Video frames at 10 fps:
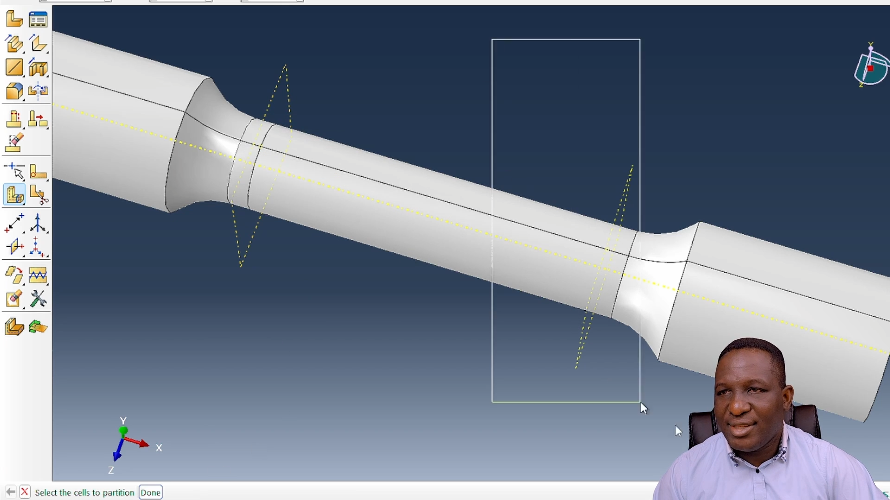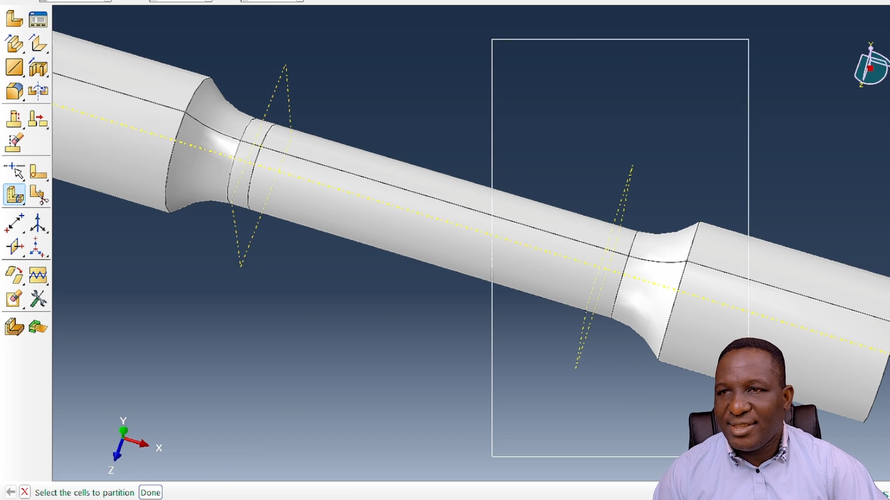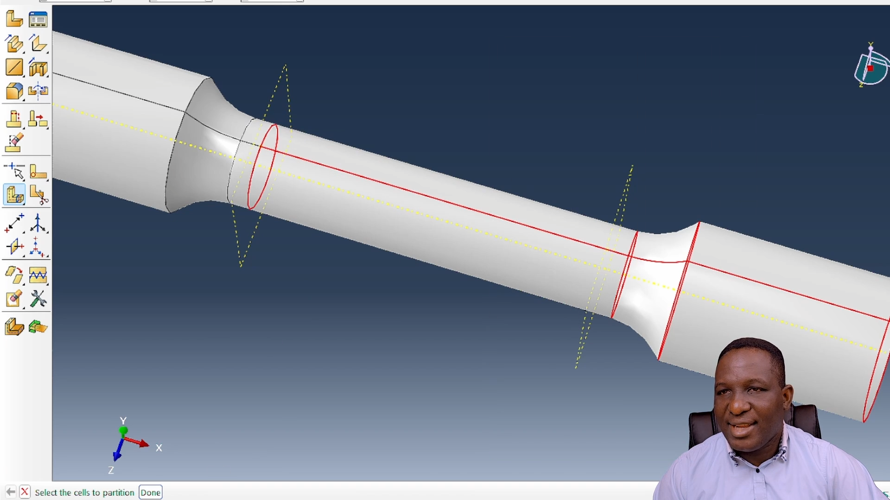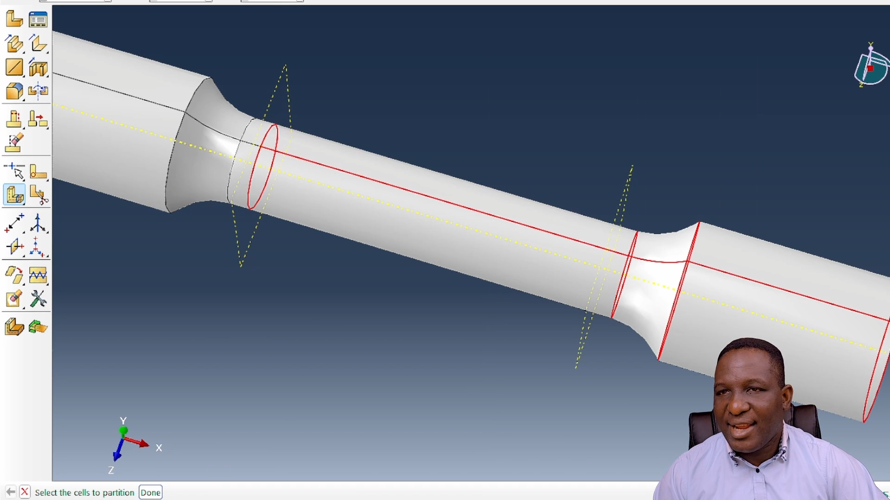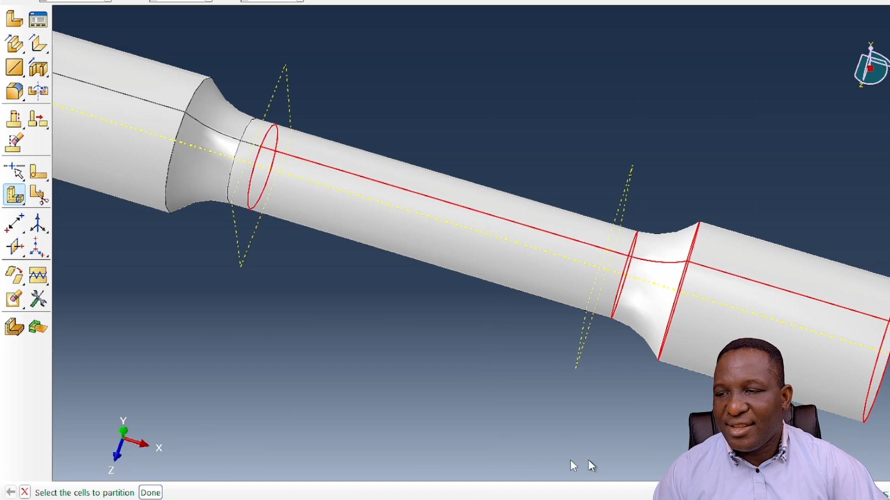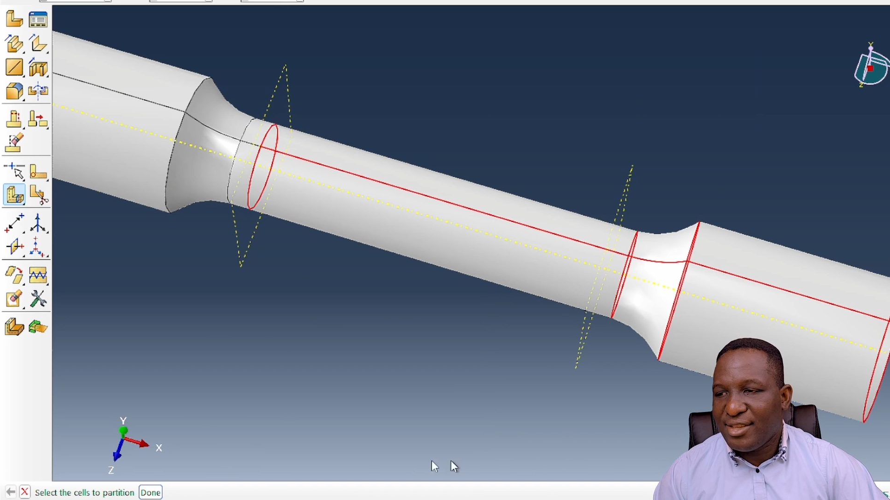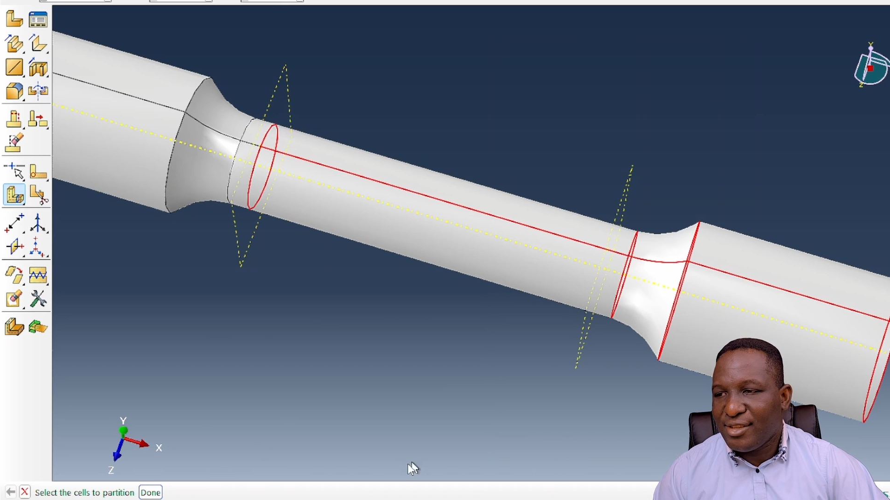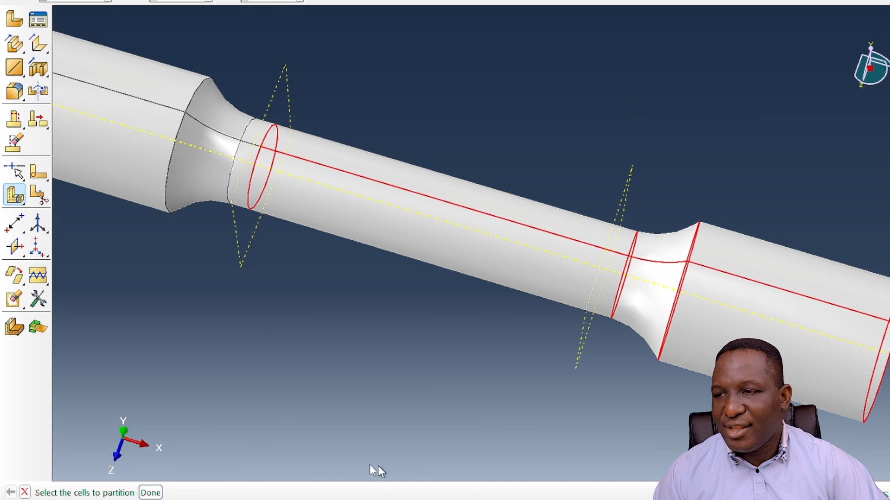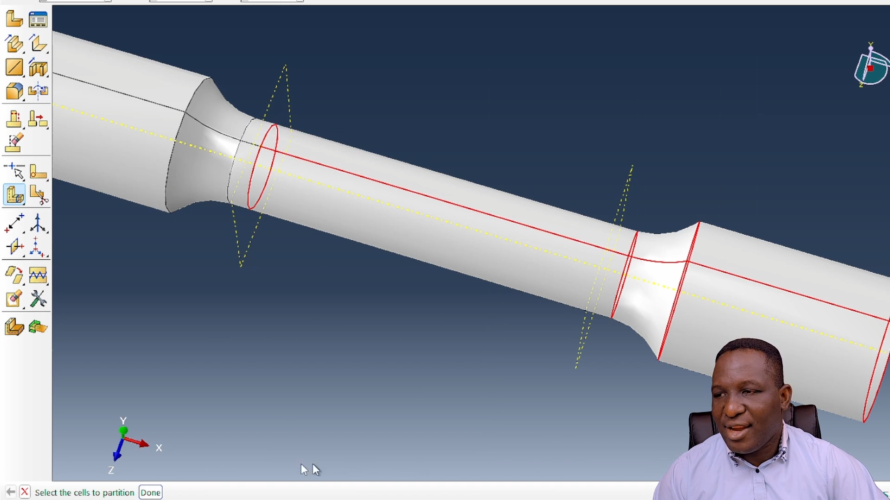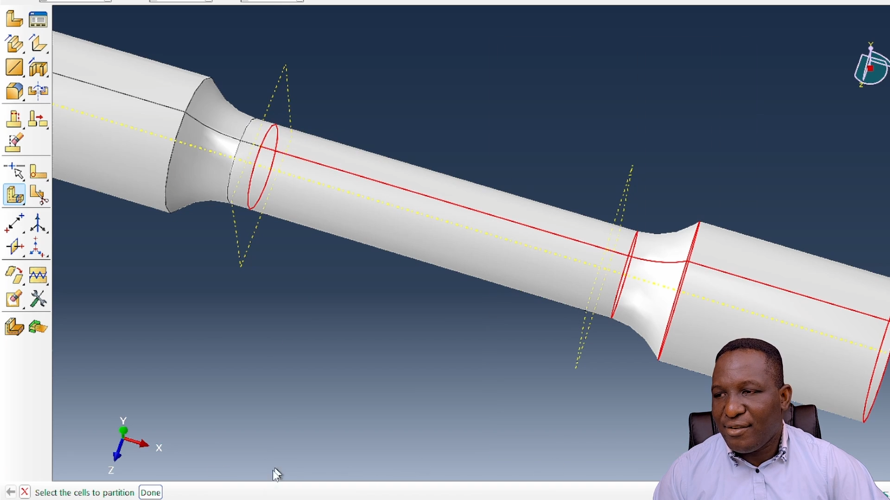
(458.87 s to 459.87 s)
select
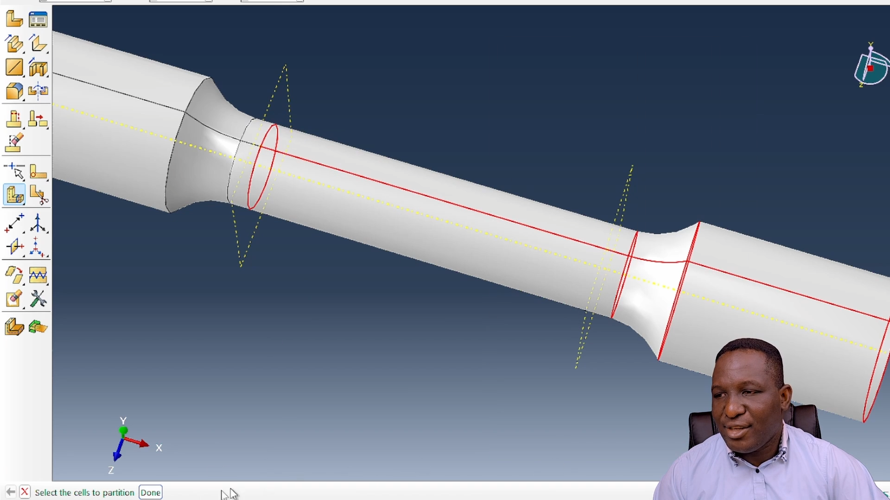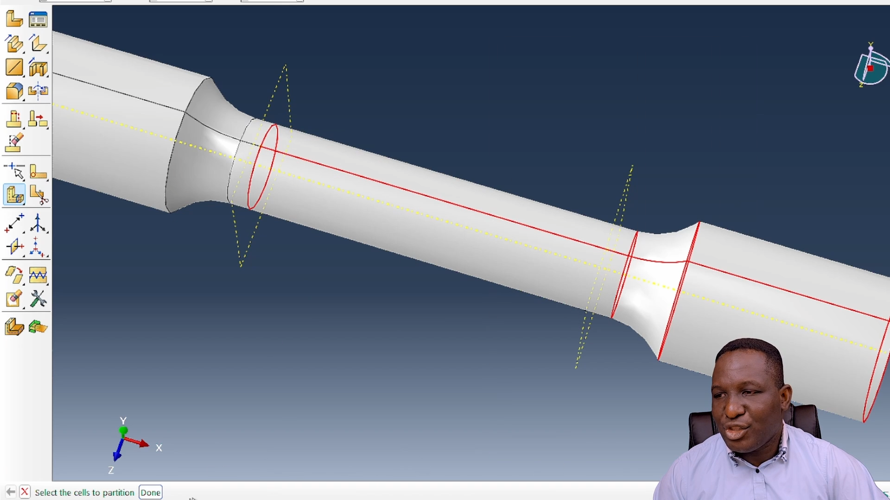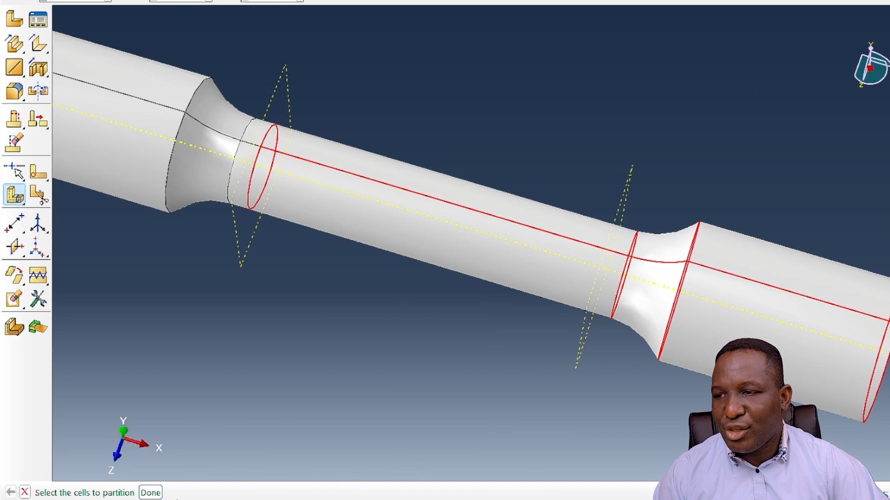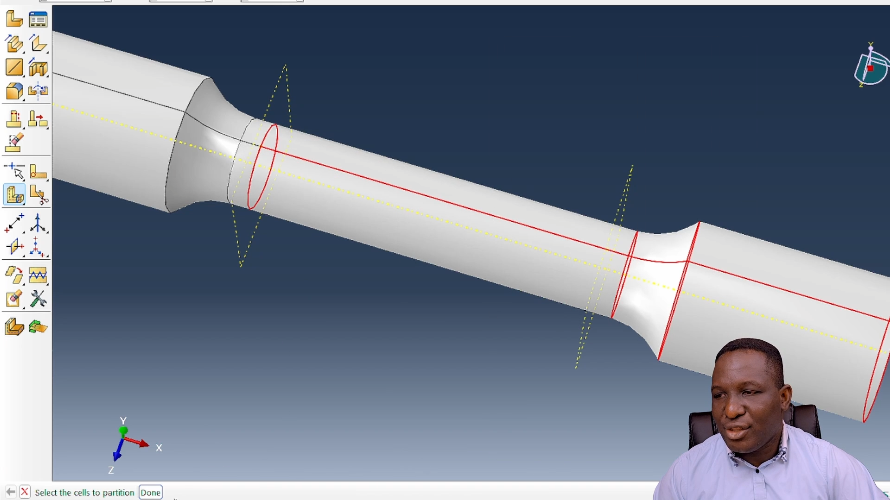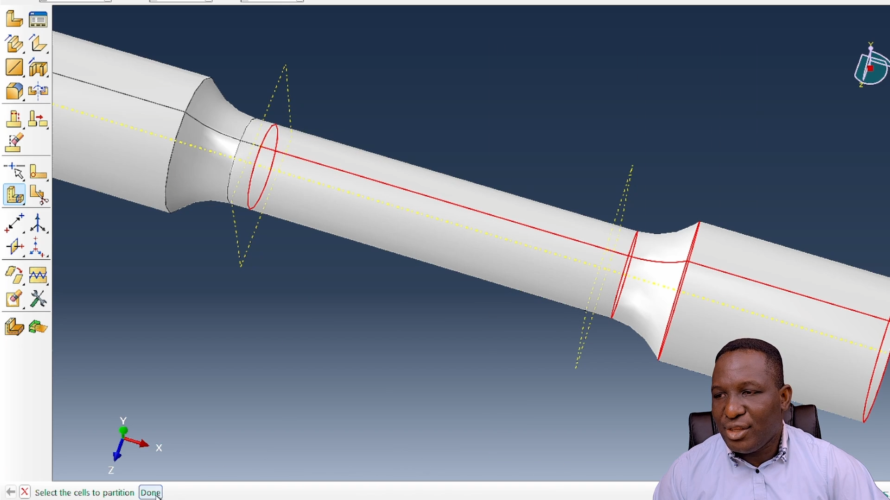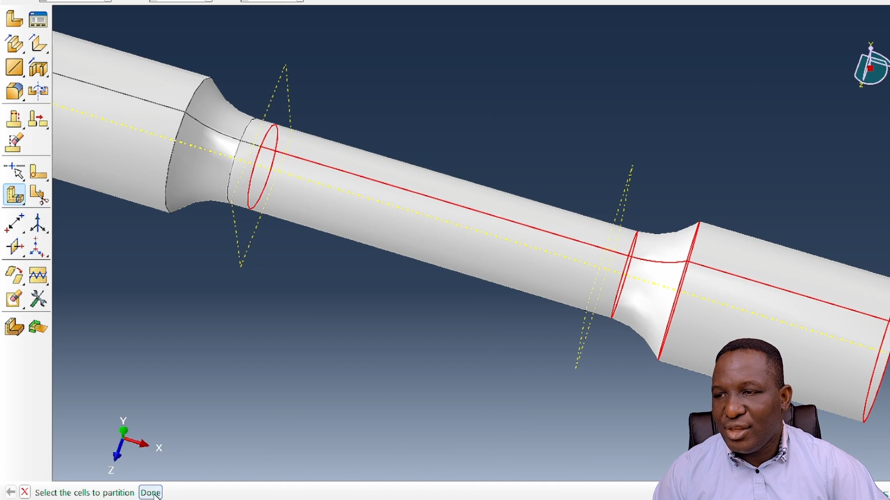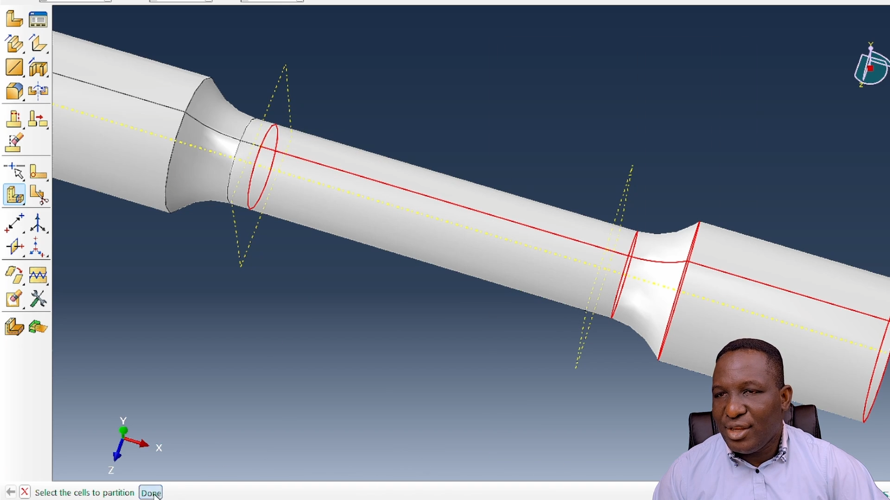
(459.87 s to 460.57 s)
this other region,